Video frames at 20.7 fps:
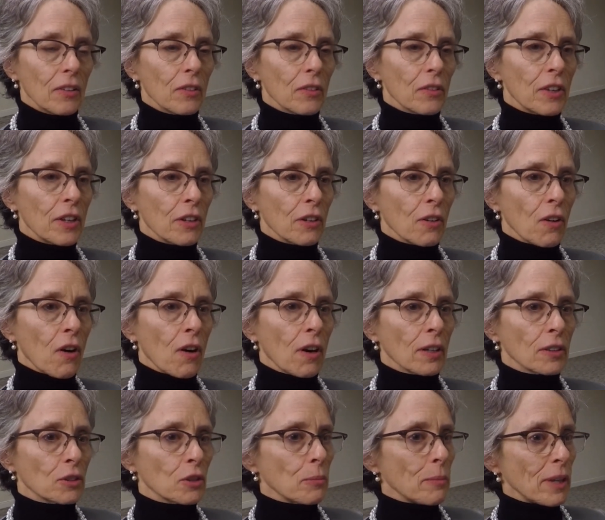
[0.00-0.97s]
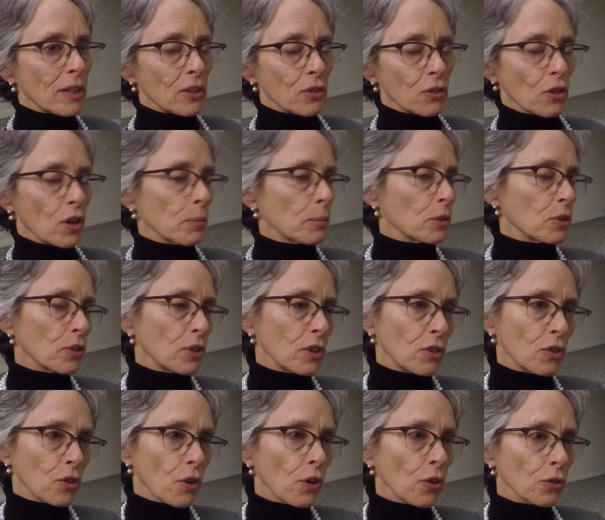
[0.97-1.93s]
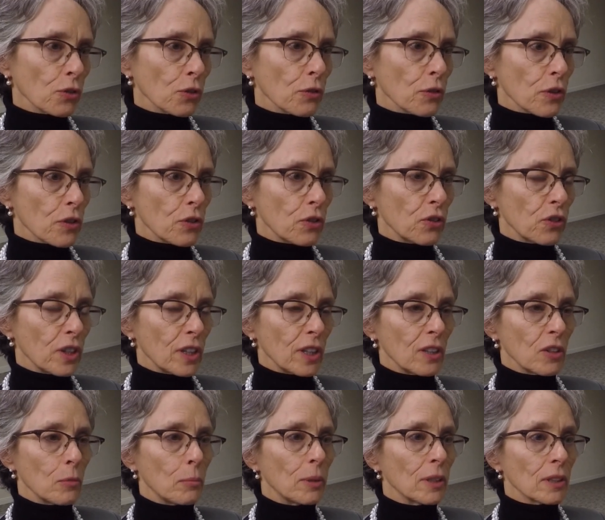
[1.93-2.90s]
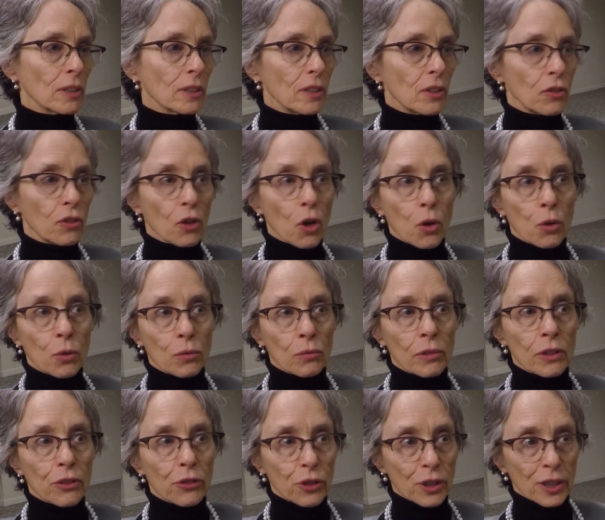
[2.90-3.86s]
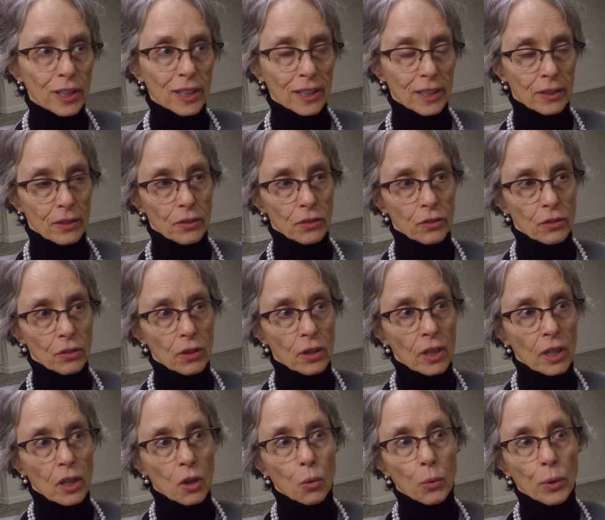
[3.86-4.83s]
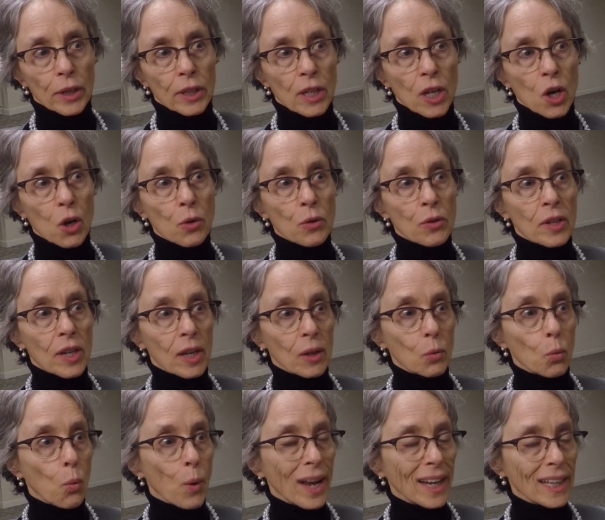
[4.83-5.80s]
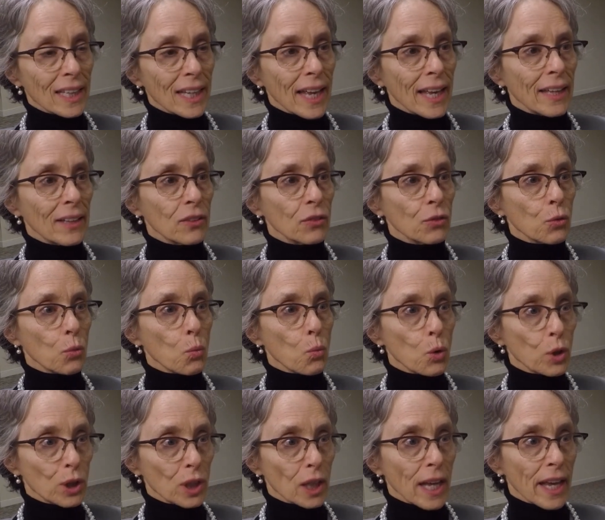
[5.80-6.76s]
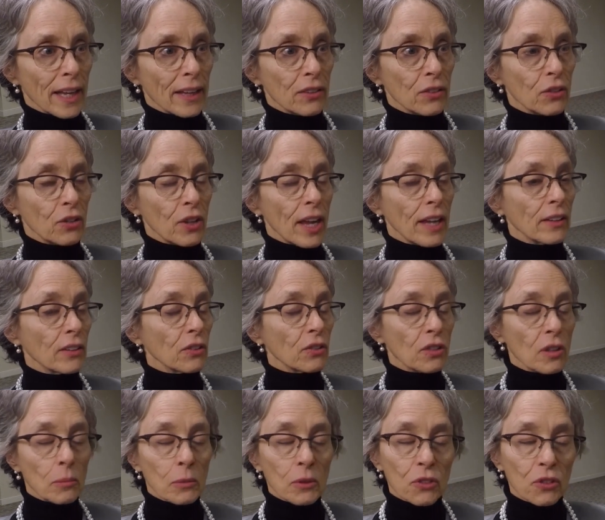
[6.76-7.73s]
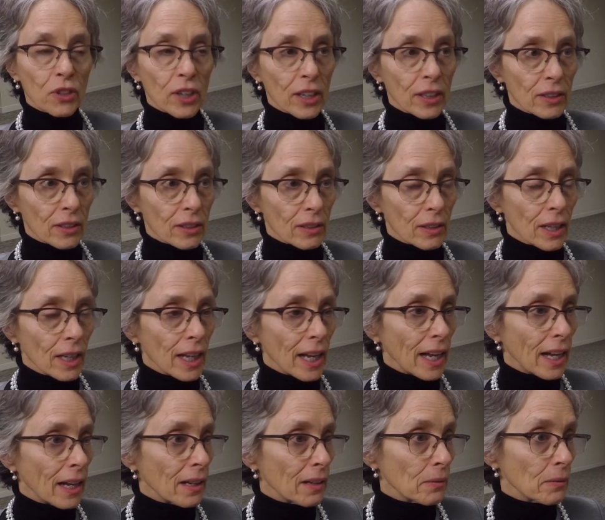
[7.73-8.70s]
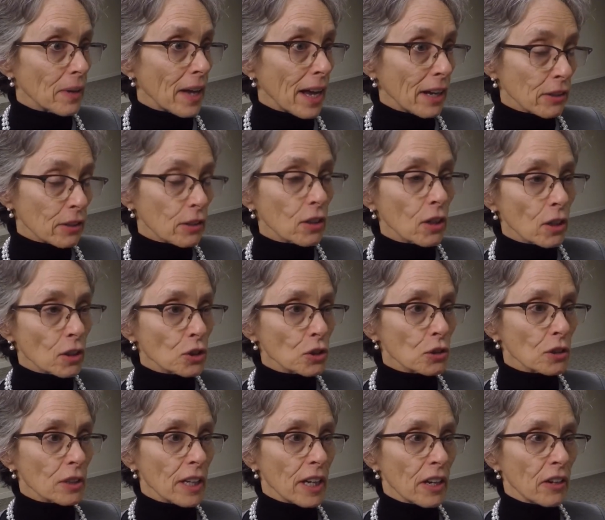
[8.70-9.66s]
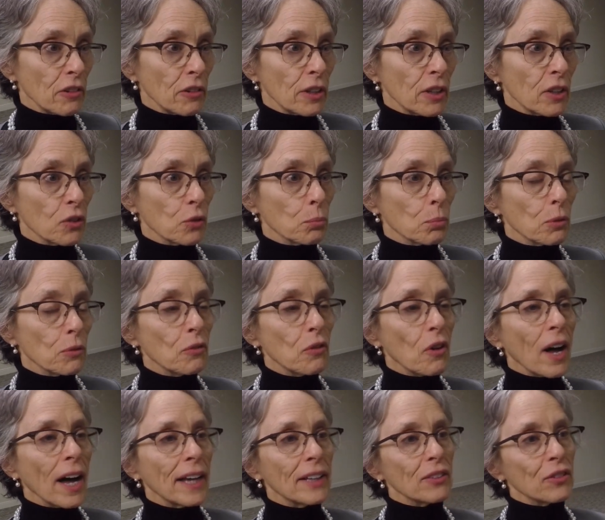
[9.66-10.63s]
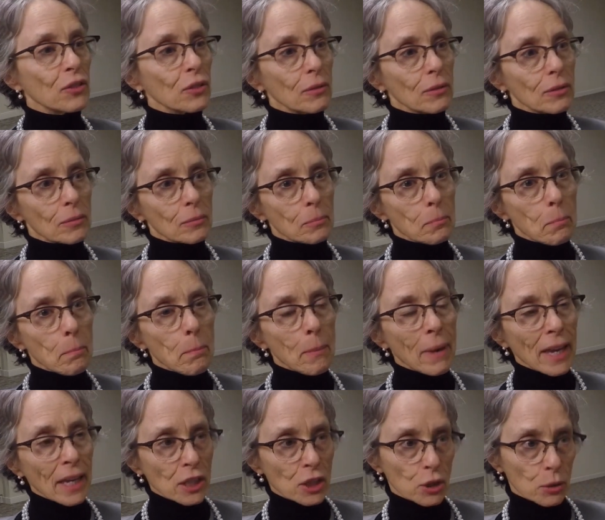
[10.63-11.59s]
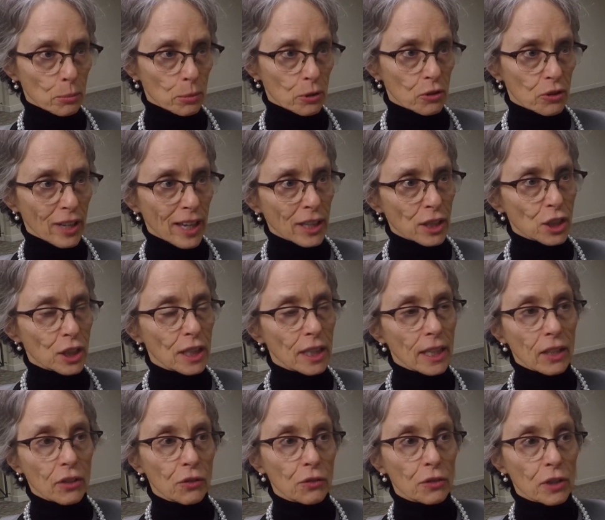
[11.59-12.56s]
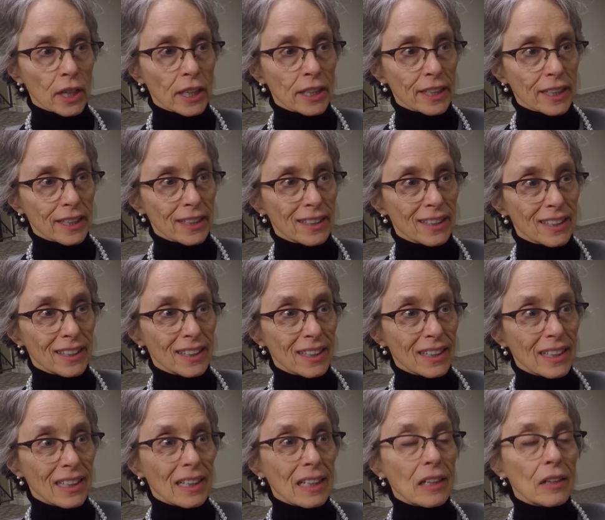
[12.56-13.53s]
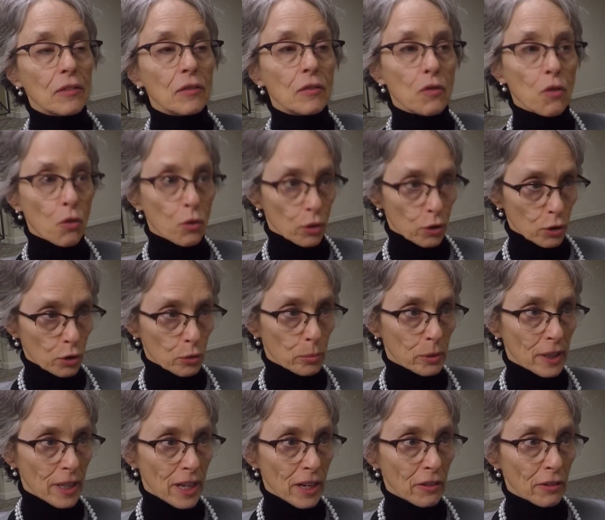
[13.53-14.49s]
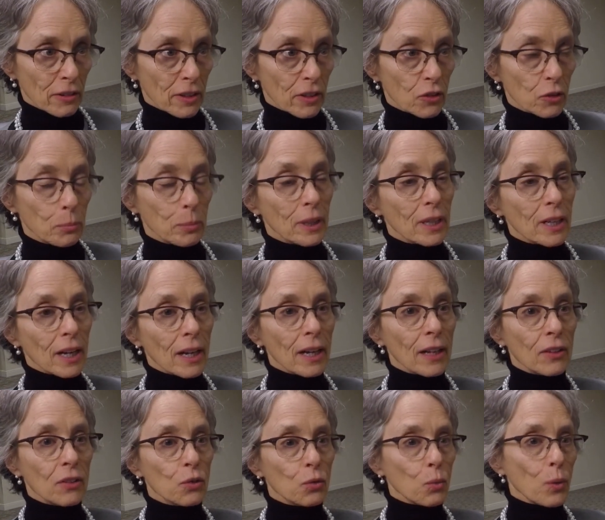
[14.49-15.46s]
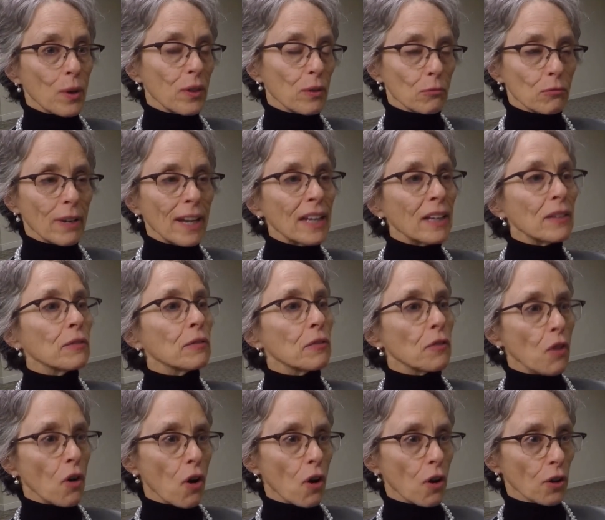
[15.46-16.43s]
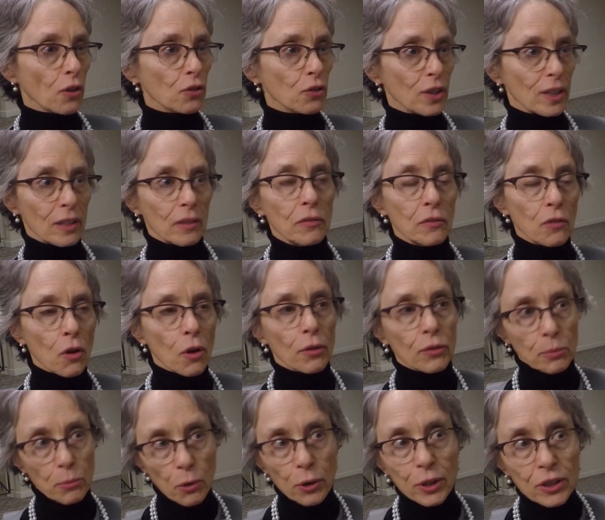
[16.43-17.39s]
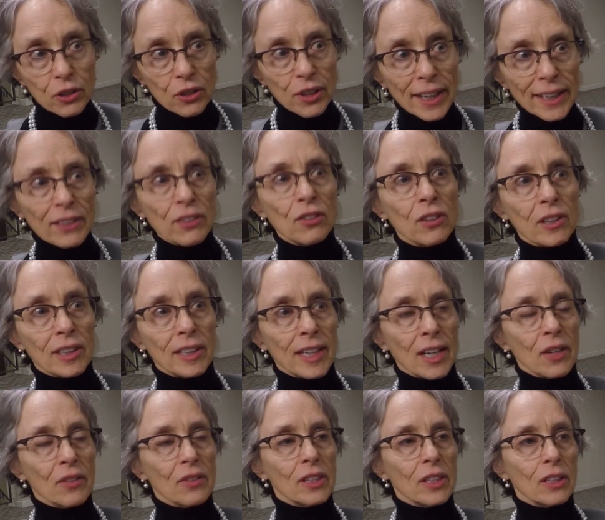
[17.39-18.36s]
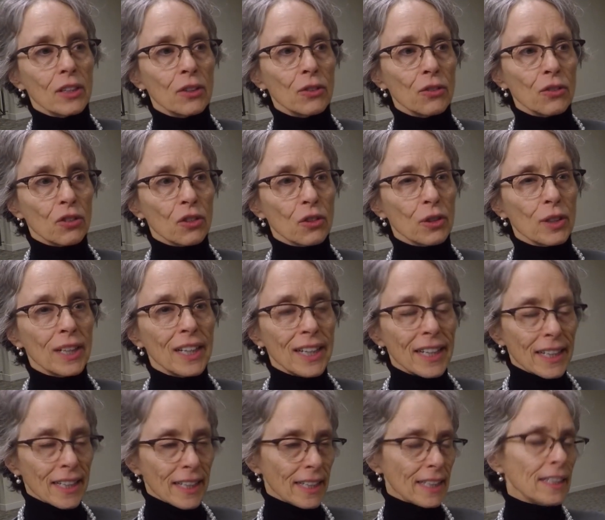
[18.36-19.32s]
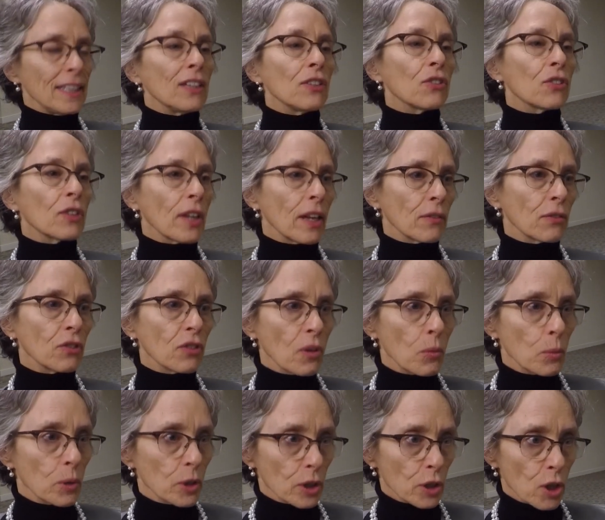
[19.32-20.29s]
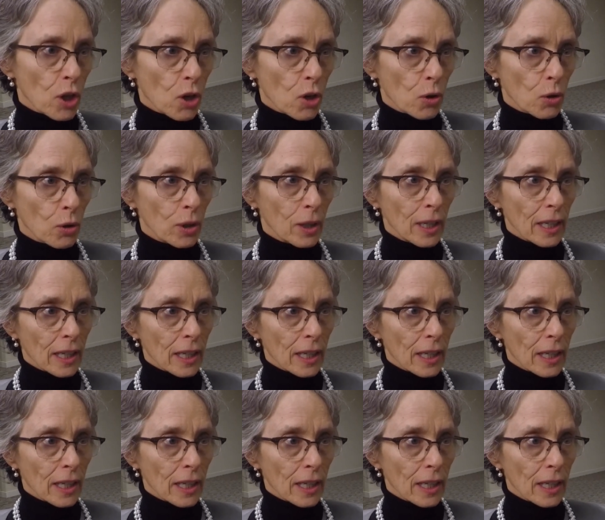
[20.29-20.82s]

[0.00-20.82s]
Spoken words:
There are tremendous opportunities also for the city to build its own resilience. We know that wetlands, woodlands, and to some extent agricultural areas provides major protection against flooding for urban areas, because when the rain falls, and it falls more intensely now than it used to, it needs to have somewhere to go.